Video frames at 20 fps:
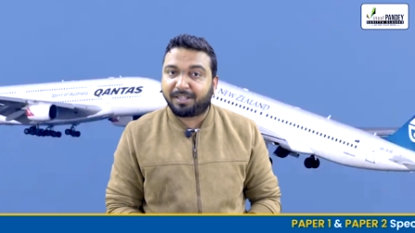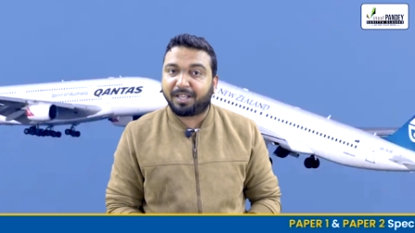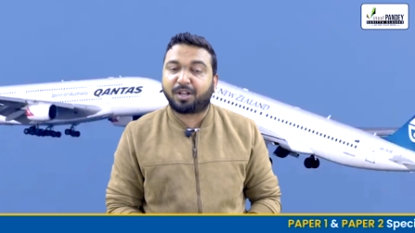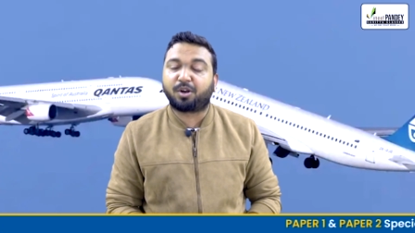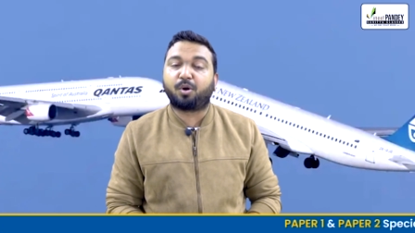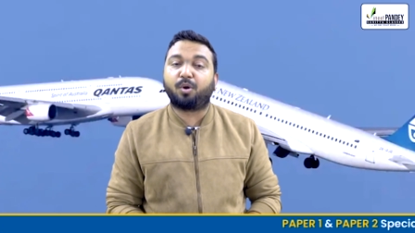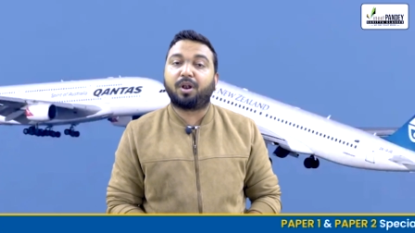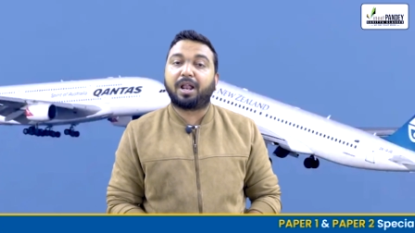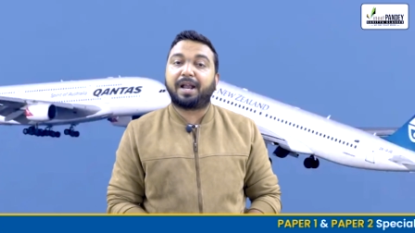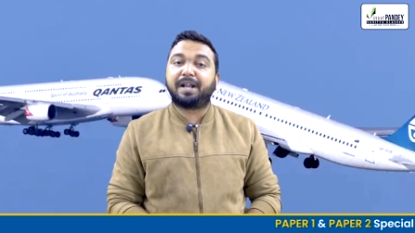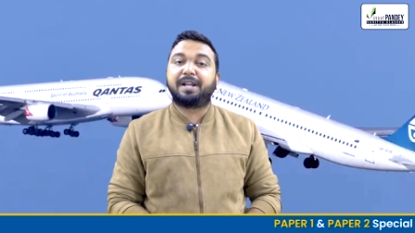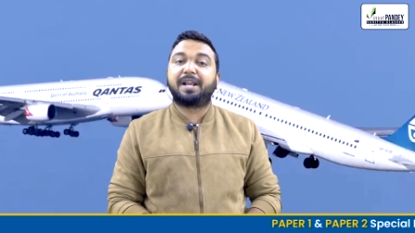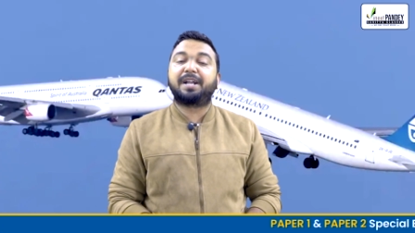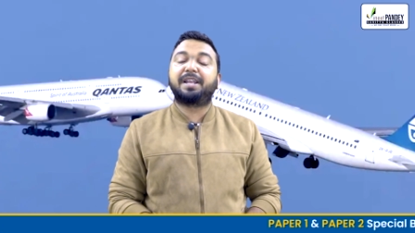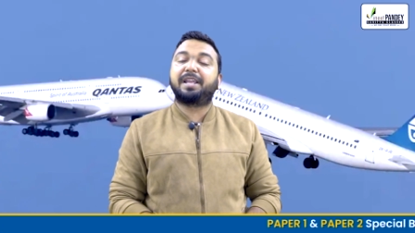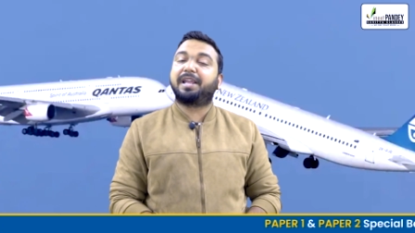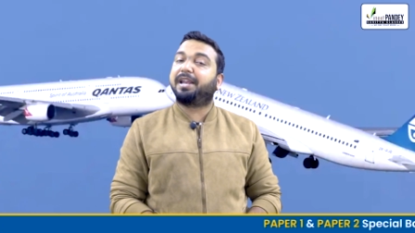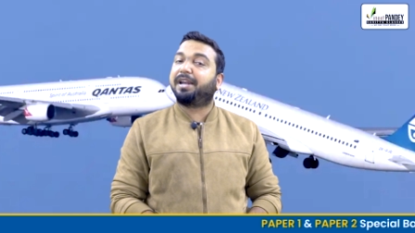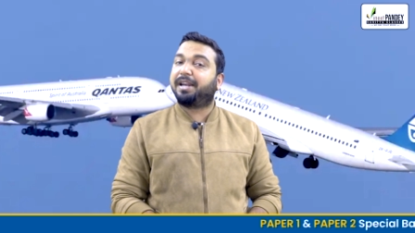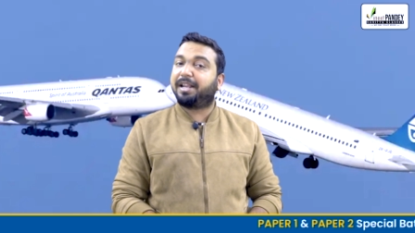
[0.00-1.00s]
they collided
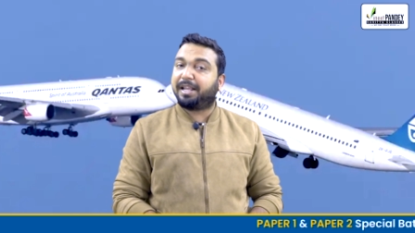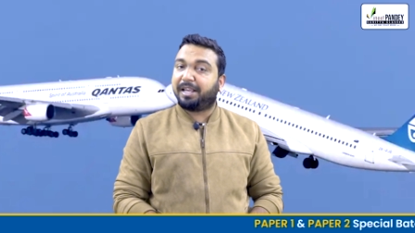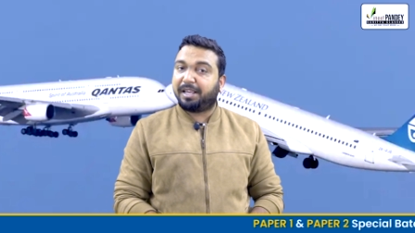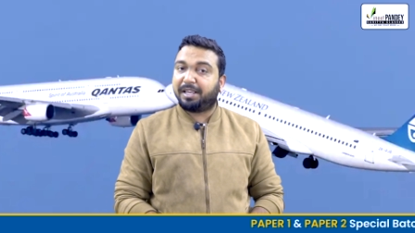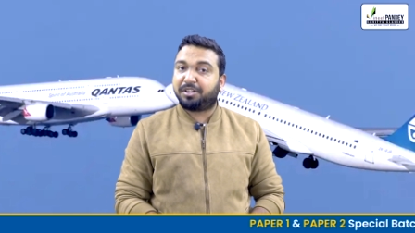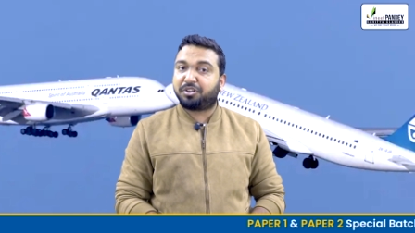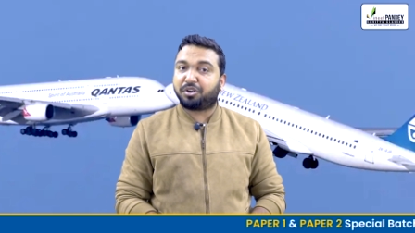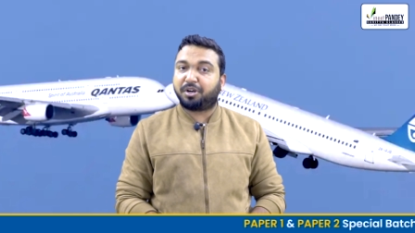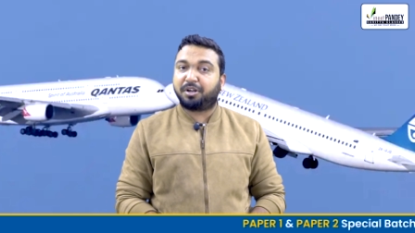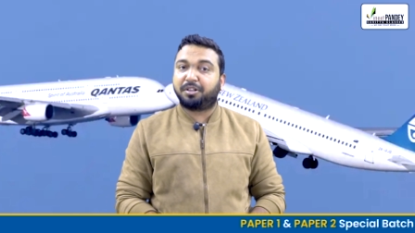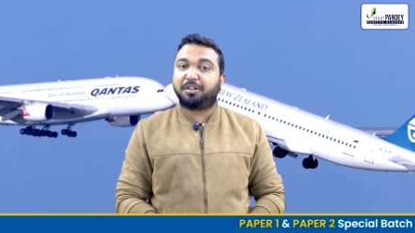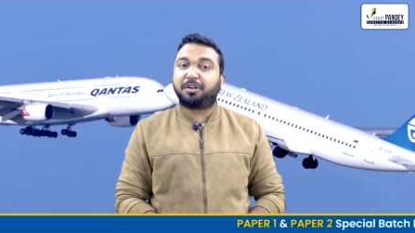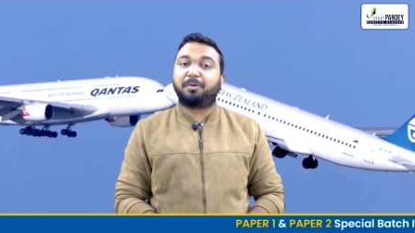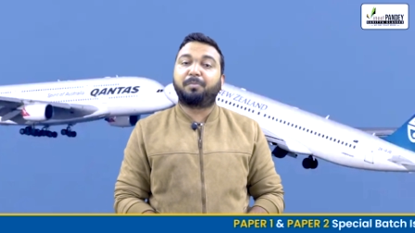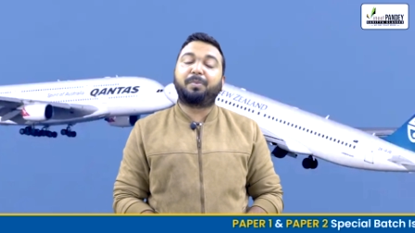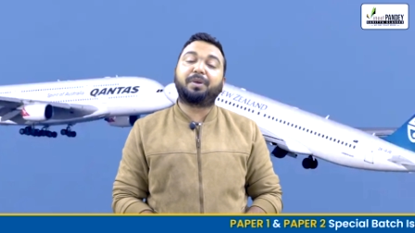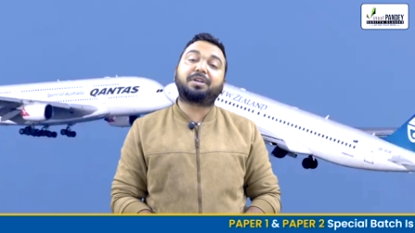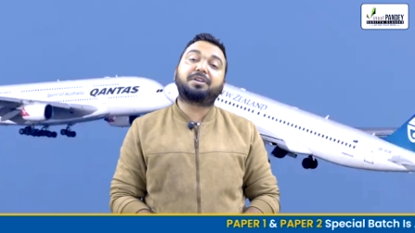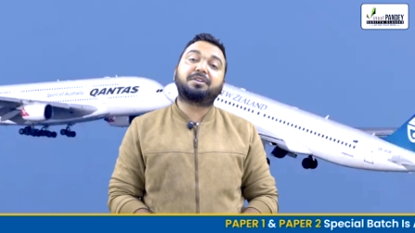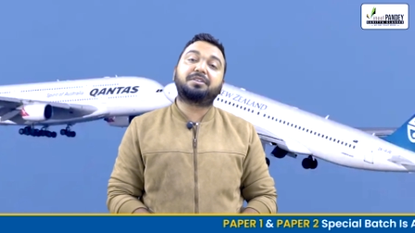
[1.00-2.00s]
in each other
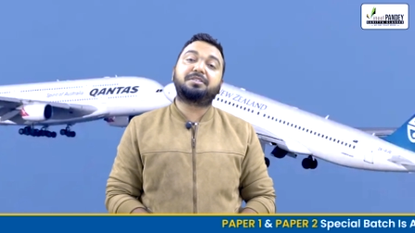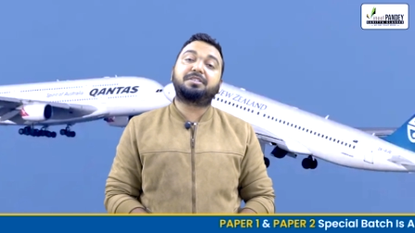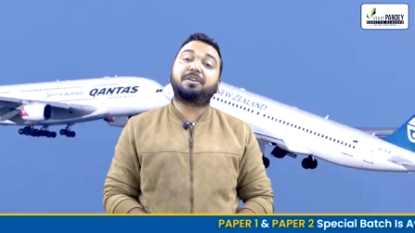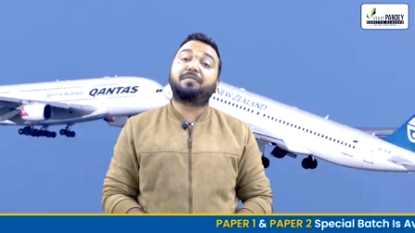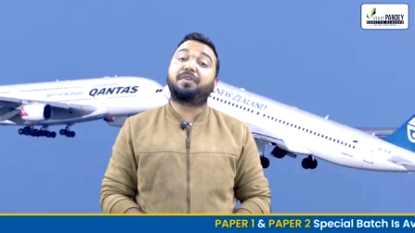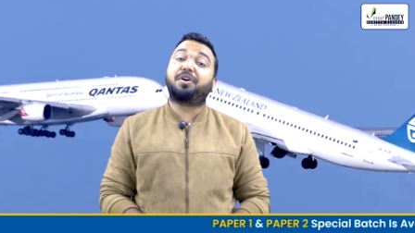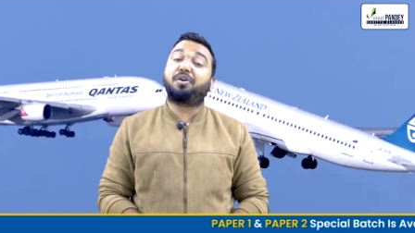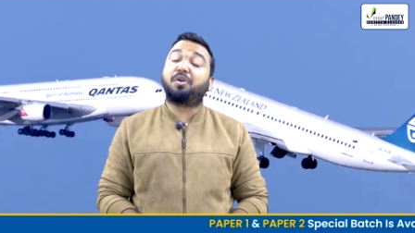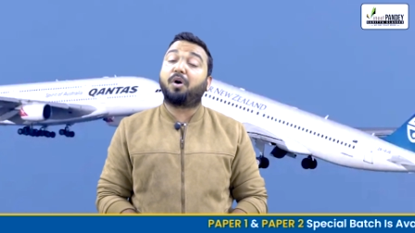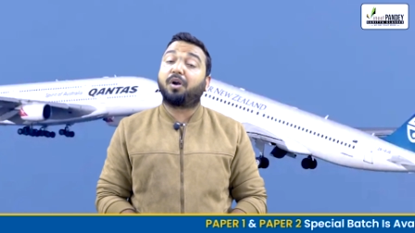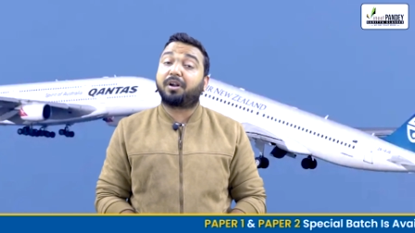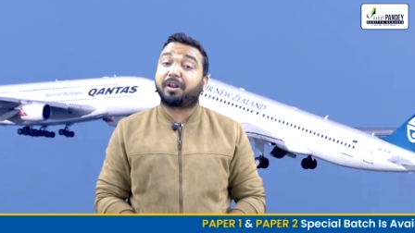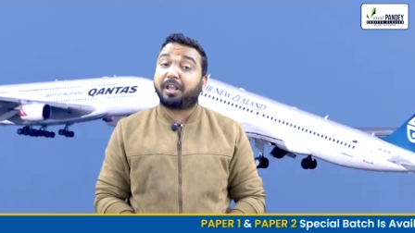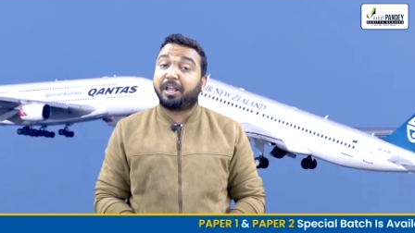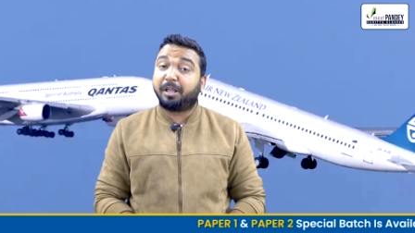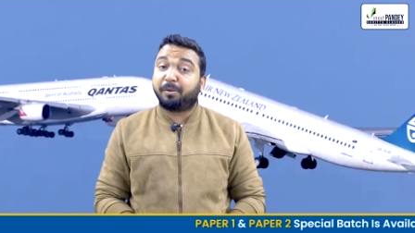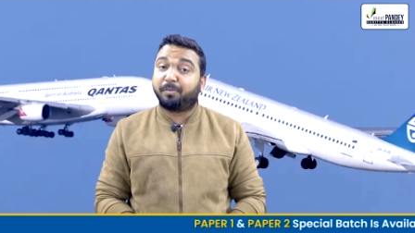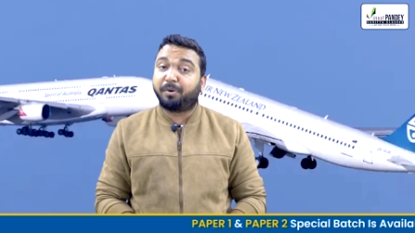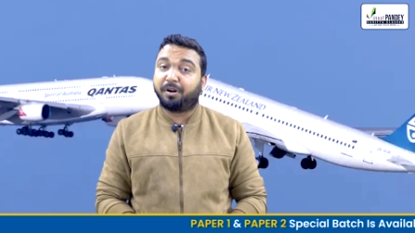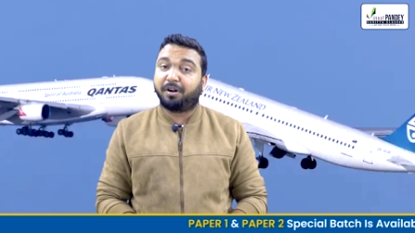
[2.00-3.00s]
because they were not
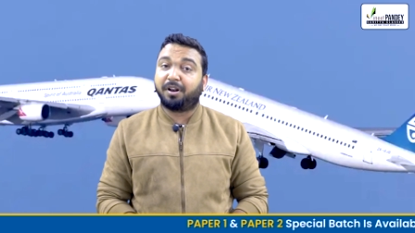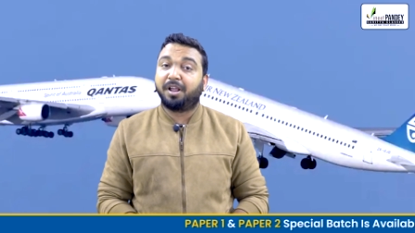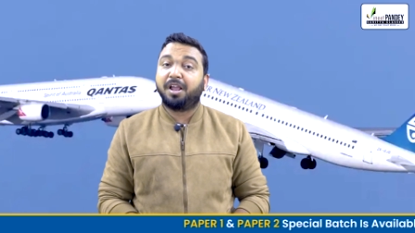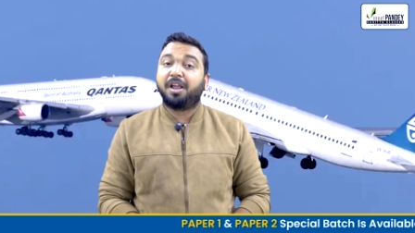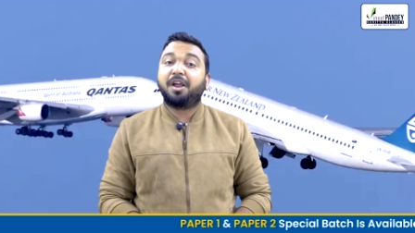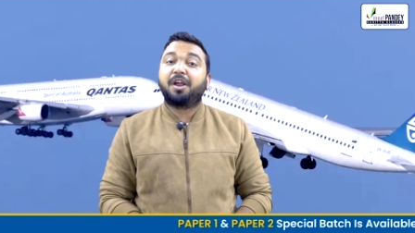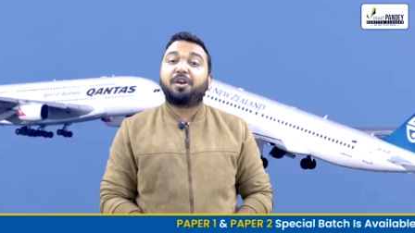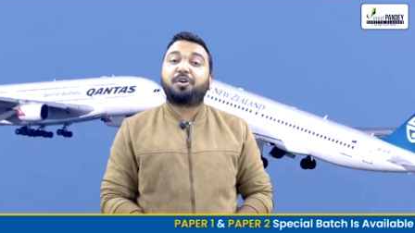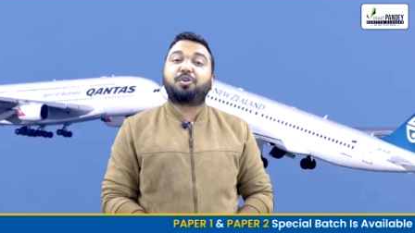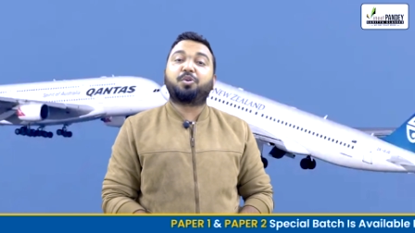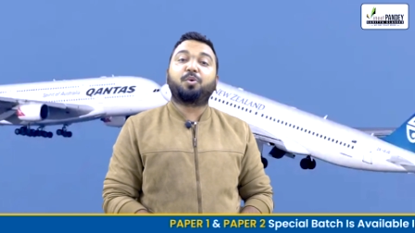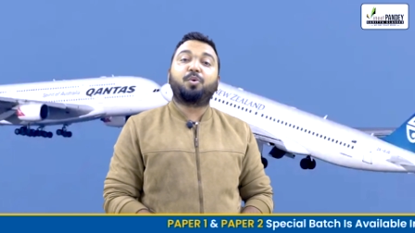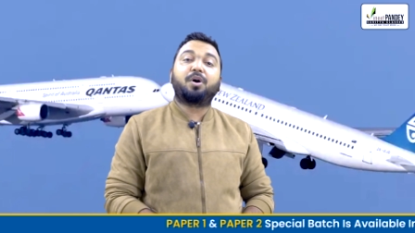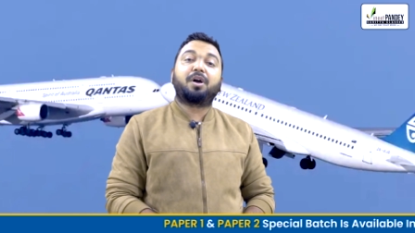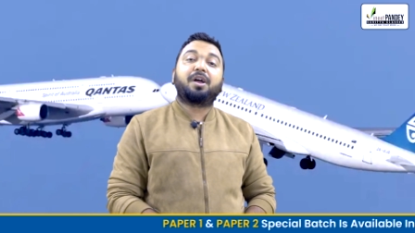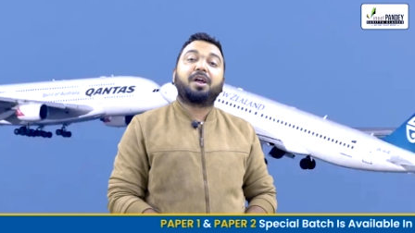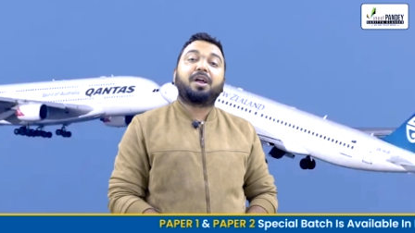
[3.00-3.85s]
able to